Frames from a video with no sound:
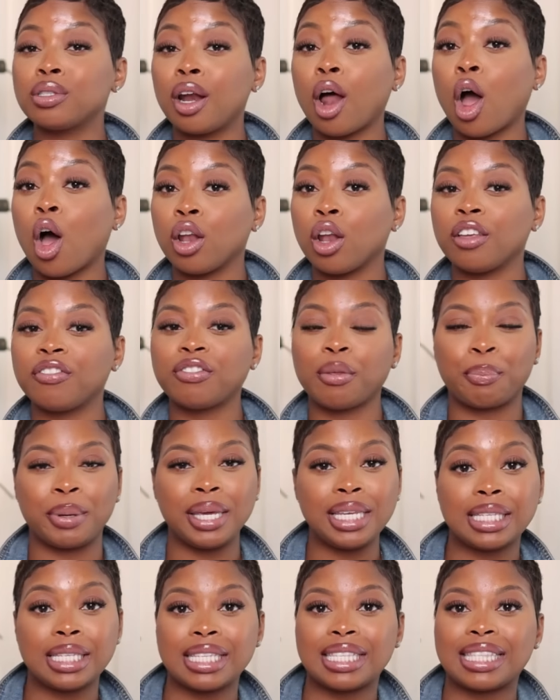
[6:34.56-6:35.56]
are all of the
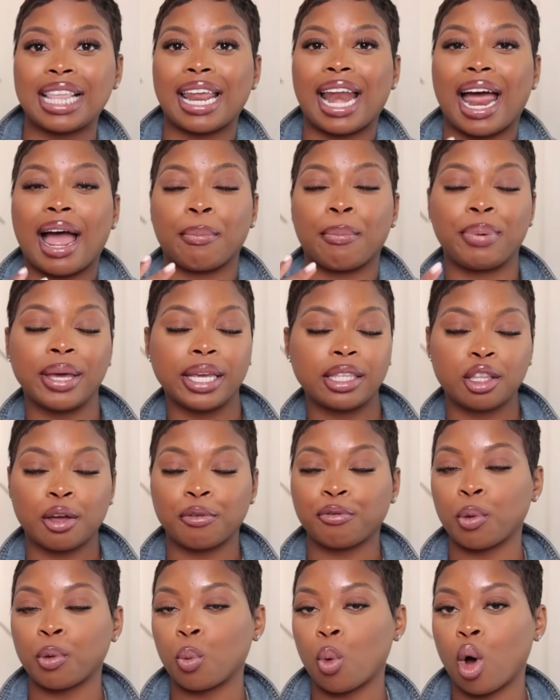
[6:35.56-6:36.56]
pieces that i picked
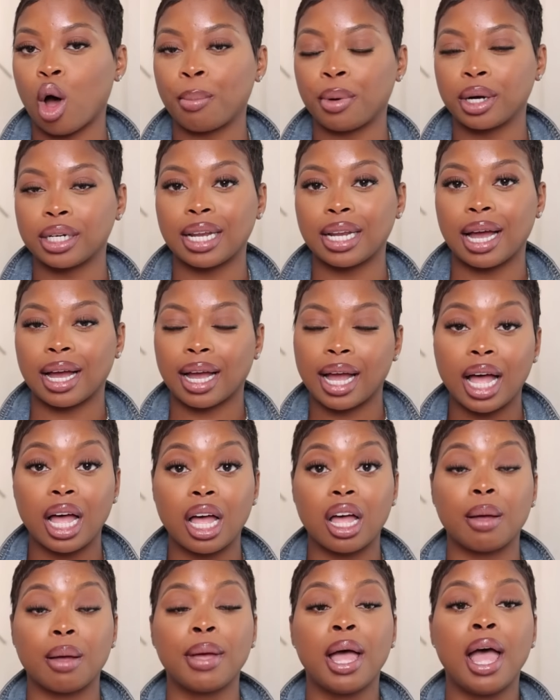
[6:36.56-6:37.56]
up from
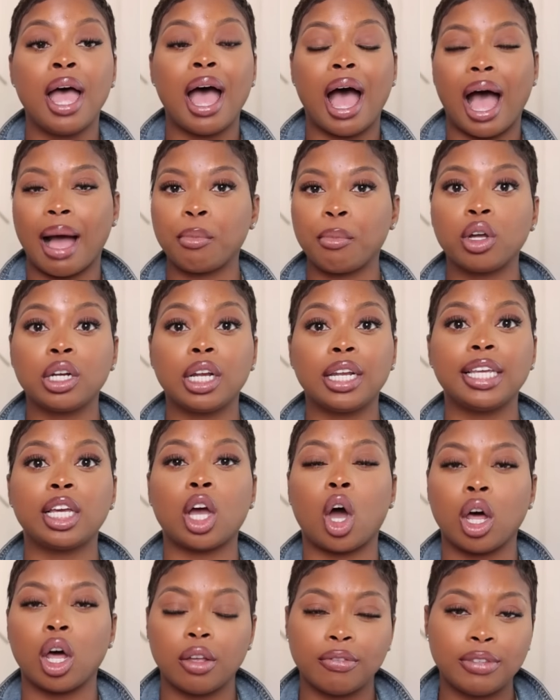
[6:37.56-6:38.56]
walmart.com i'm going to link
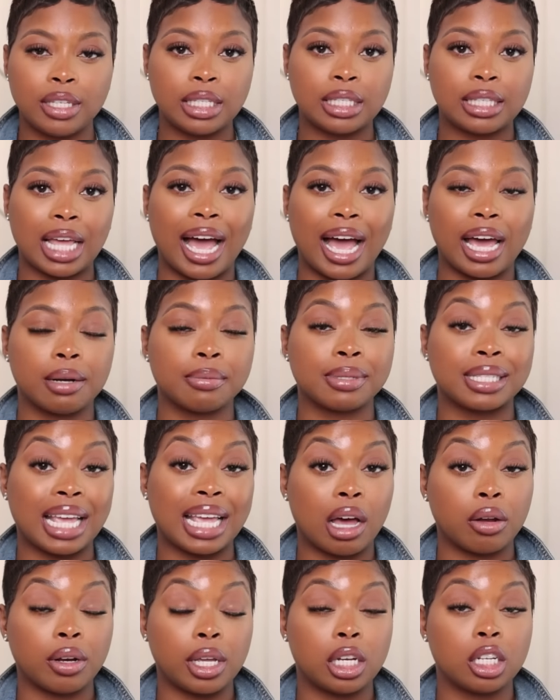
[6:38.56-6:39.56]
all of these items
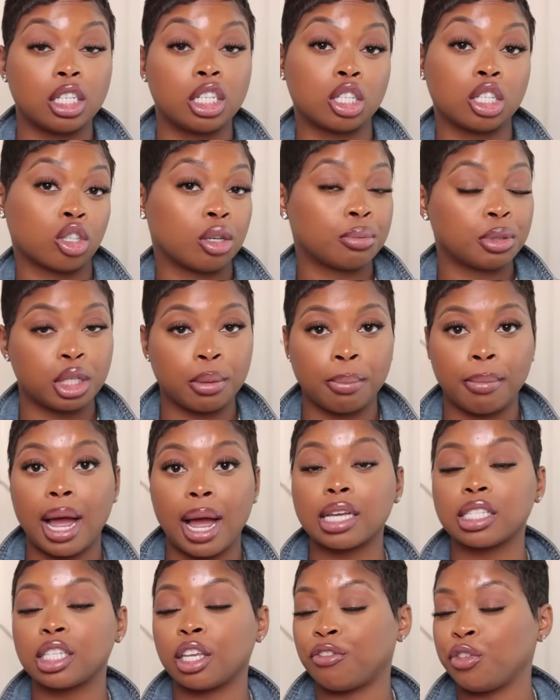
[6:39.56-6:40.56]
down in the description
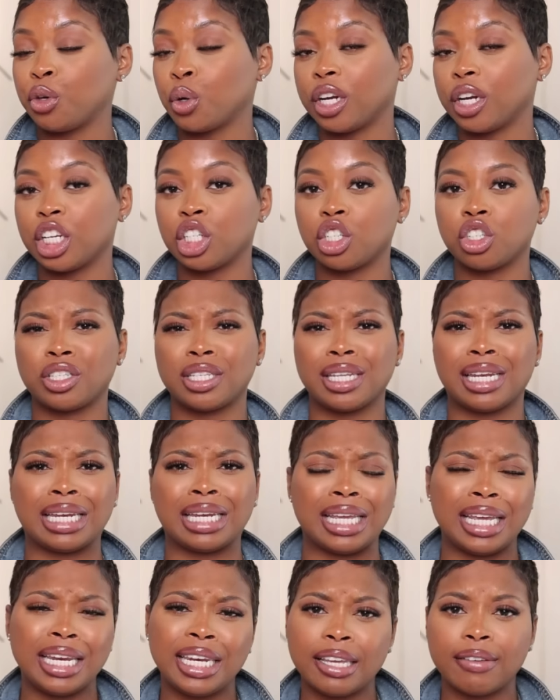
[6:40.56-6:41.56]
box if you are interested in
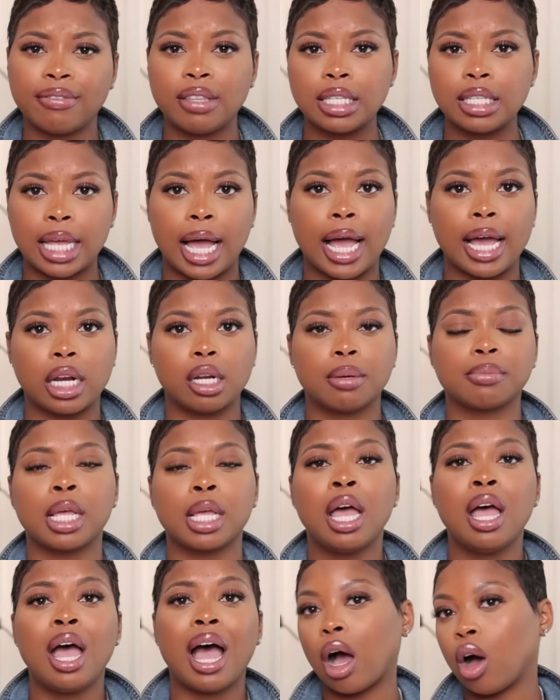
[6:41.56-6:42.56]
any of these items
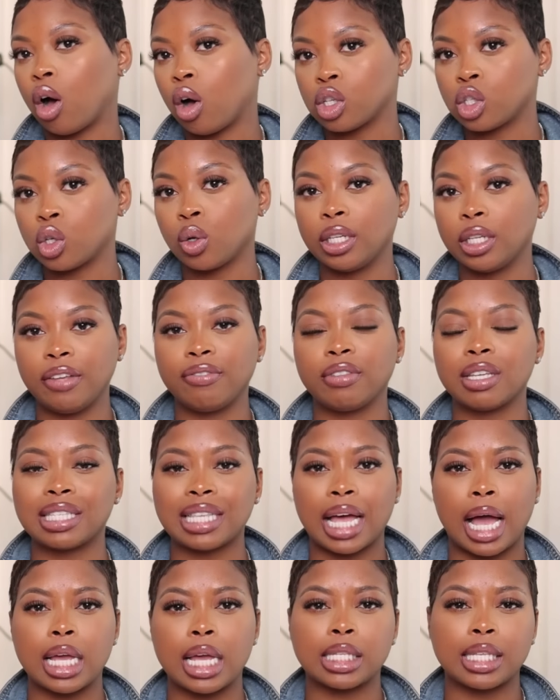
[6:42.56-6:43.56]
i also leave the
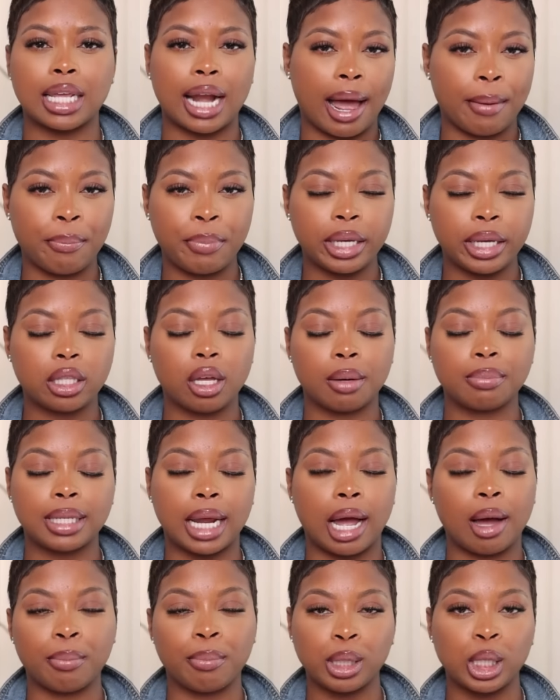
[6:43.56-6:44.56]
size that i picked up
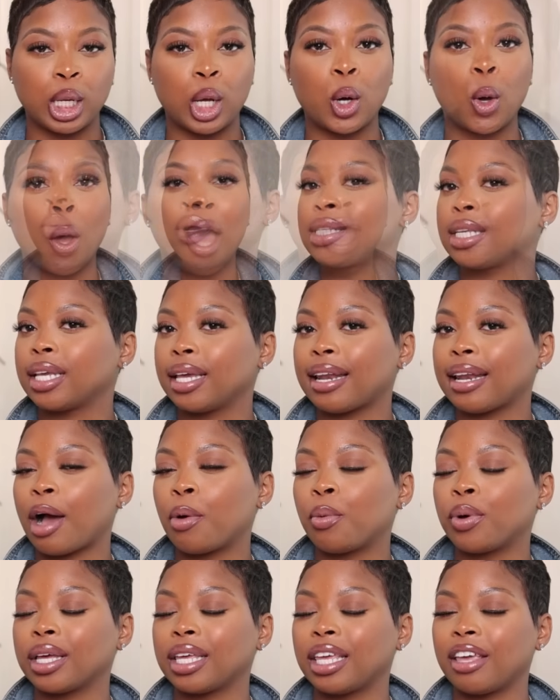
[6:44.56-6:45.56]
down below once again i
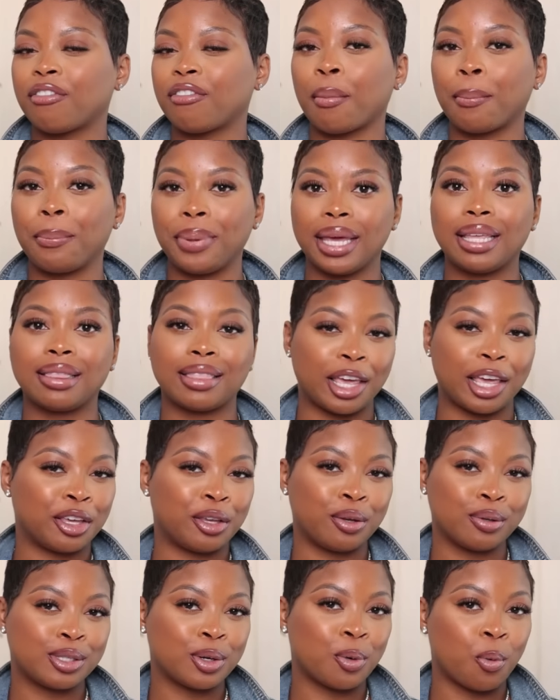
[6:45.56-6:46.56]
want to give a big thank
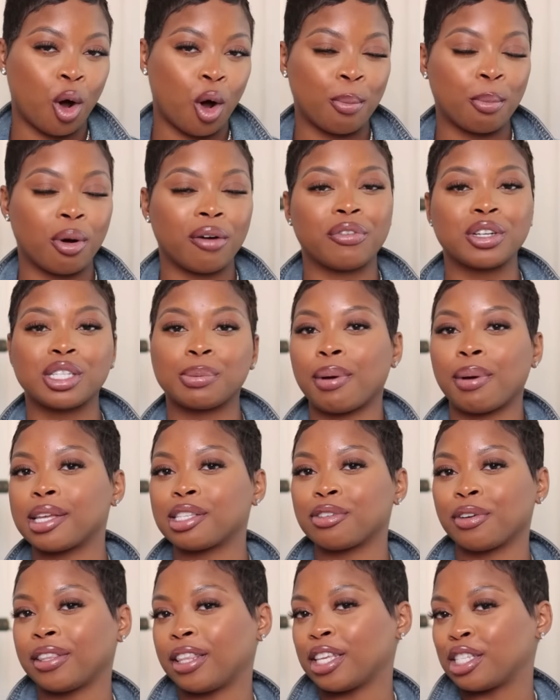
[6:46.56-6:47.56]
you to walmart for
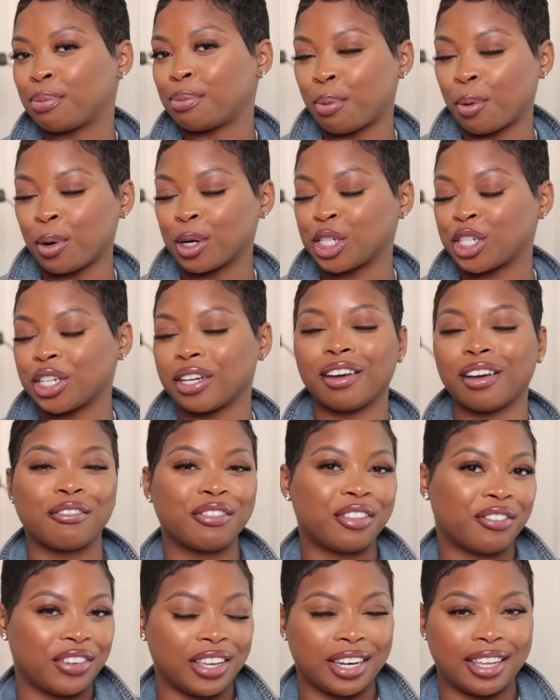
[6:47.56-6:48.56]
sponsoring this portion of
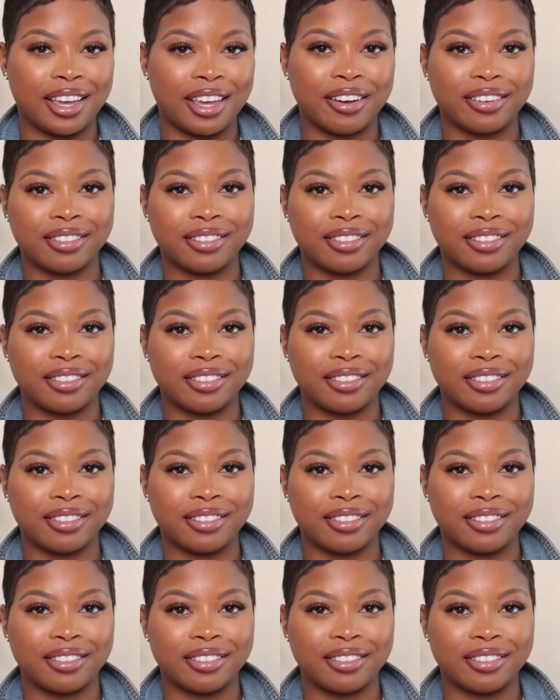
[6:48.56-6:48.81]
the video